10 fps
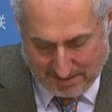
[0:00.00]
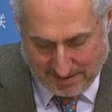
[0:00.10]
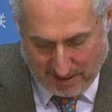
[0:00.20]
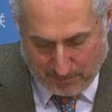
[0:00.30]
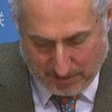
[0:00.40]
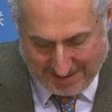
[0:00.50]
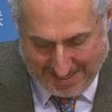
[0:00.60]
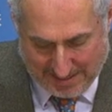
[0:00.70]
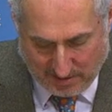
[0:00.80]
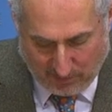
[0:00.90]
to set up a
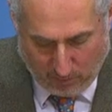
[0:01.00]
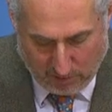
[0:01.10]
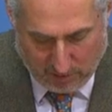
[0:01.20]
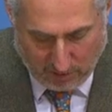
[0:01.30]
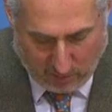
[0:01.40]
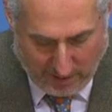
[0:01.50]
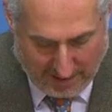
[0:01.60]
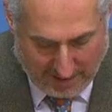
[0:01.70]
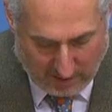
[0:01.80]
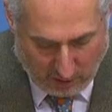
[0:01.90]
task force to create a